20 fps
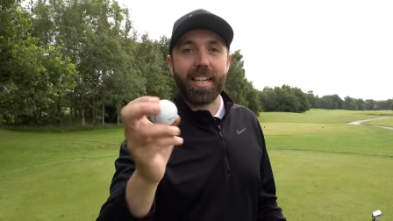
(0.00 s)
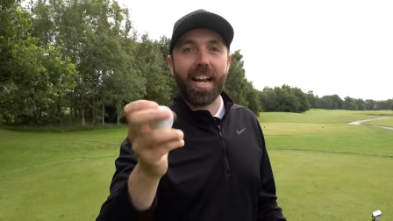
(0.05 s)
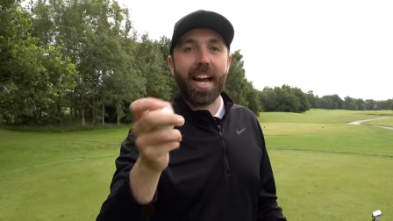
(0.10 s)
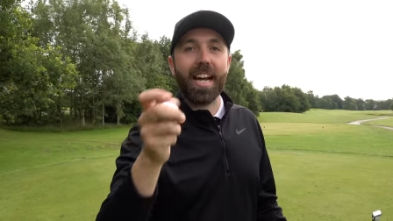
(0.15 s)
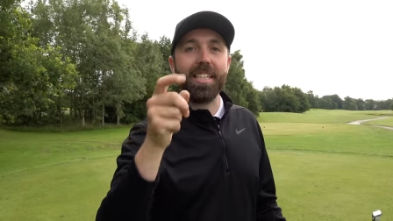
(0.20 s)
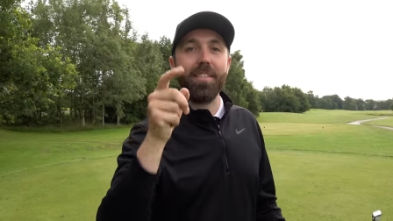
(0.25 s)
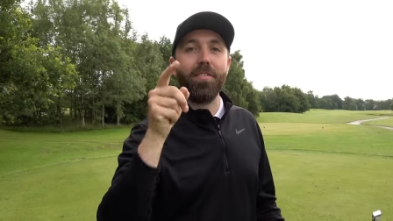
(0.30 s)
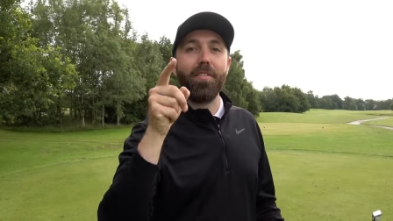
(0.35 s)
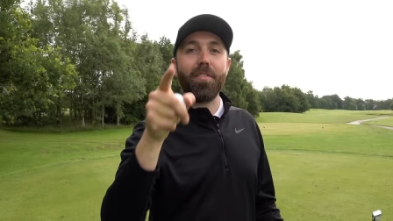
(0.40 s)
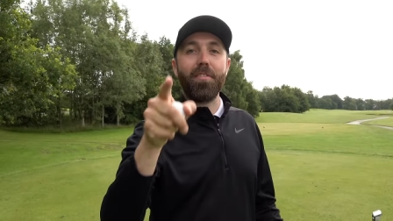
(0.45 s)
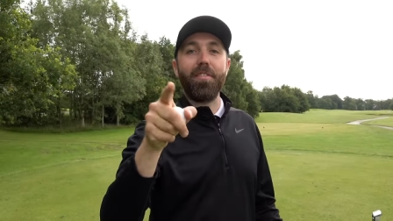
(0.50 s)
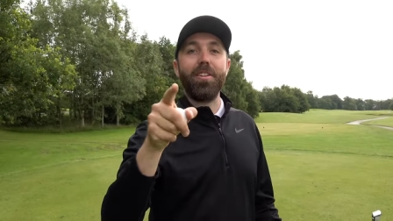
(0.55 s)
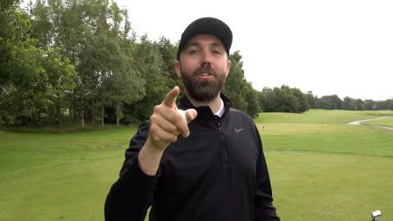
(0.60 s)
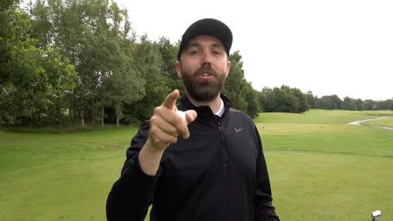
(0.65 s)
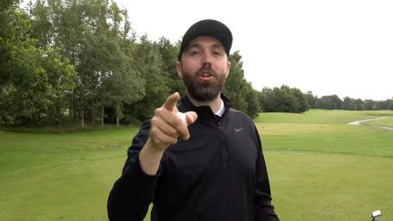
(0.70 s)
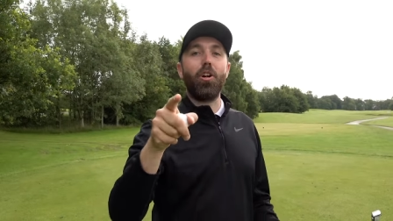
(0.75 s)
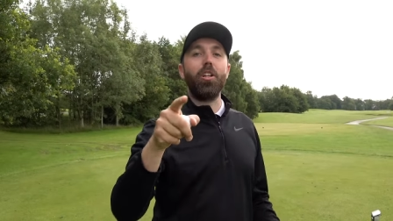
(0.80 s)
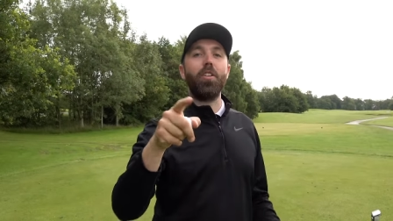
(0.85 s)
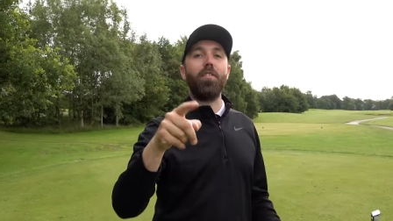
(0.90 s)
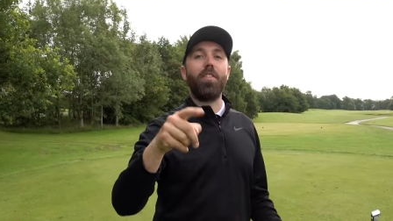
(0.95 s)
Guys, if you've
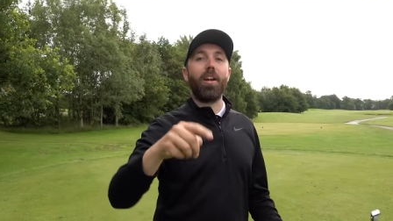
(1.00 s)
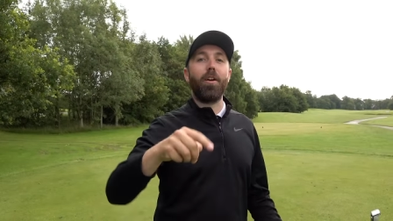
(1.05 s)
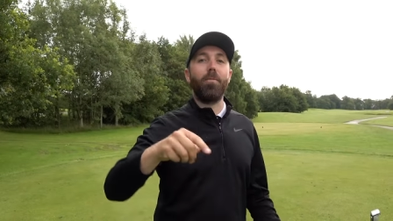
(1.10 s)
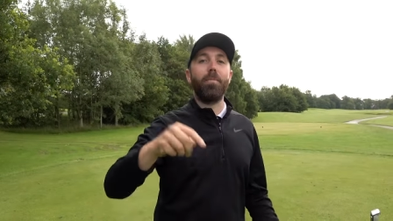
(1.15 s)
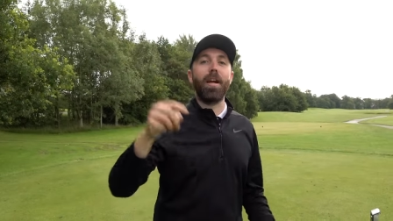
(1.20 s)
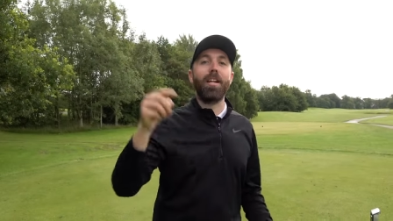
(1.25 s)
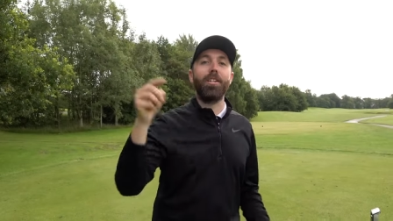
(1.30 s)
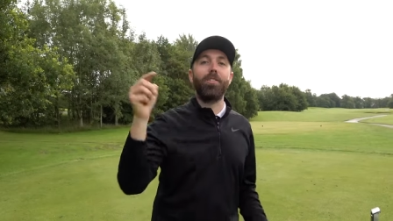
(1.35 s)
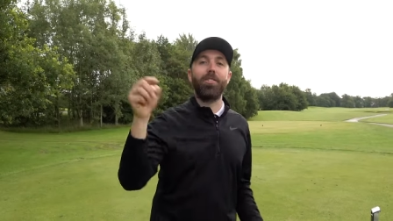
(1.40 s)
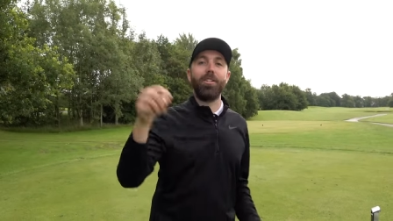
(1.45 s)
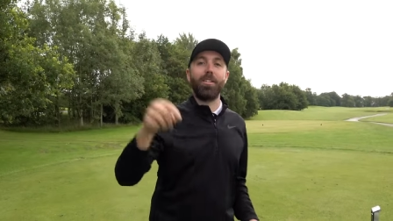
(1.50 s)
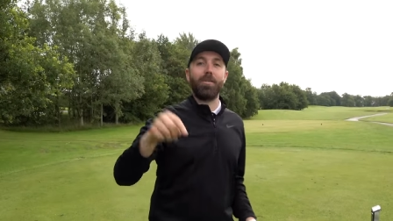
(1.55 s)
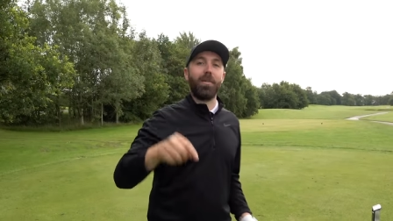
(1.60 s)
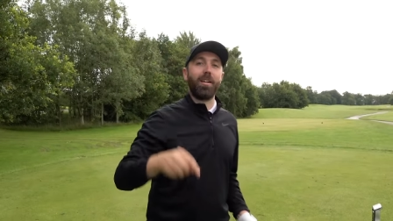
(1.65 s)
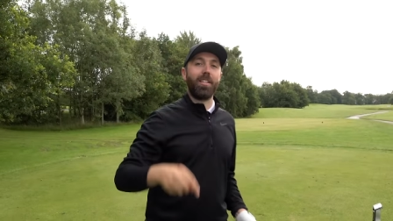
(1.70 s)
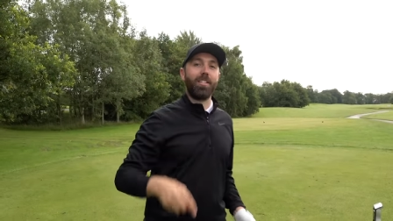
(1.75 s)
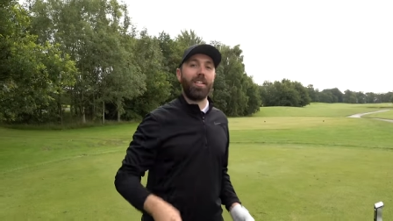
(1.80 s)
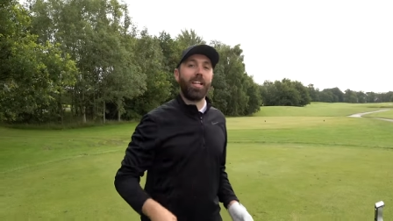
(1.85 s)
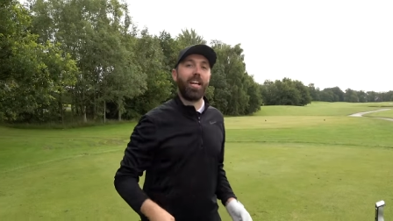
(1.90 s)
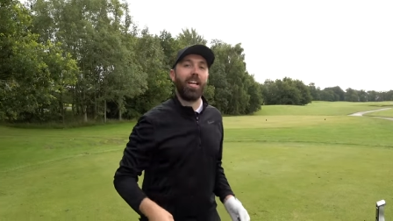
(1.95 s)
enjoyed the video, make sure you
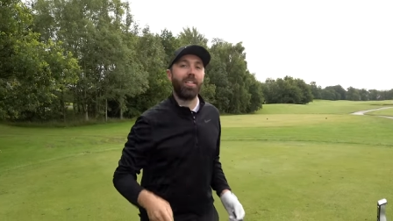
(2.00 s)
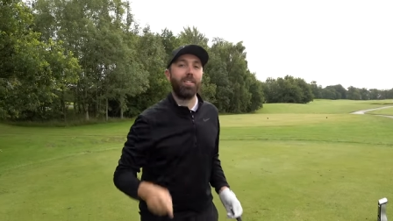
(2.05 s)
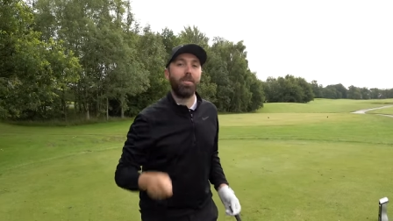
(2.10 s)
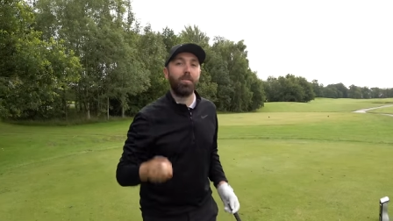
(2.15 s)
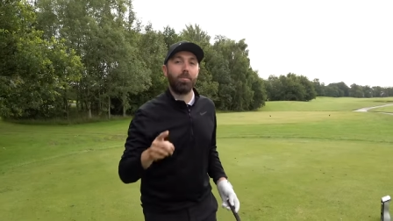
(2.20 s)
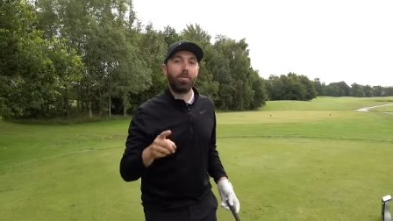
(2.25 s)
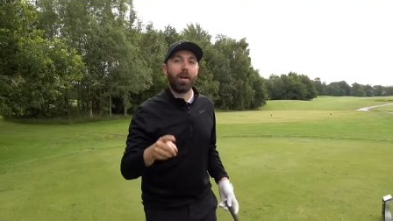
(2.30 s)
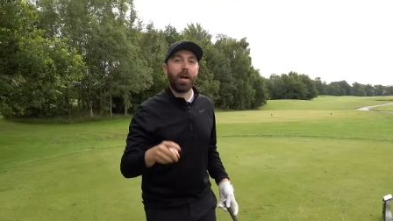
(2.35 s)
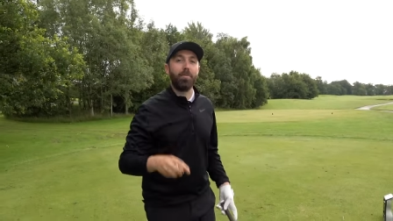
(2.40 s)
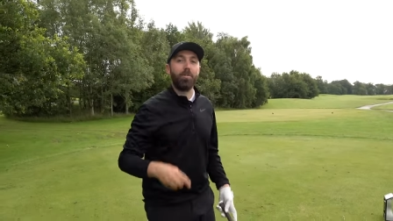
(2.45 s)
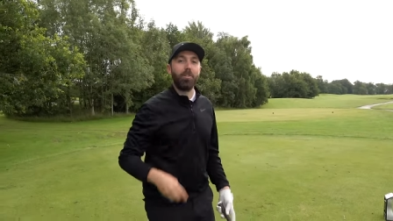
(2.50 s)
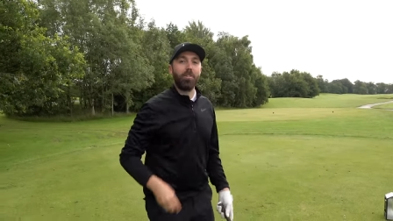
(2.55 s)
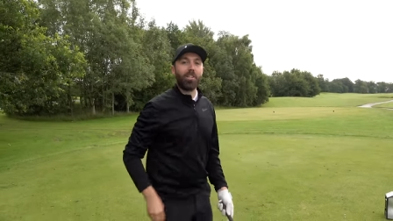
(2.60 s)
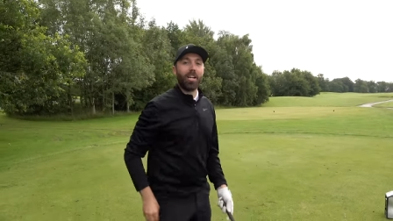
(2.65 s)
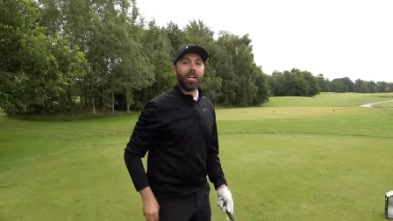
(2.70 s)
smash like, subscribe to the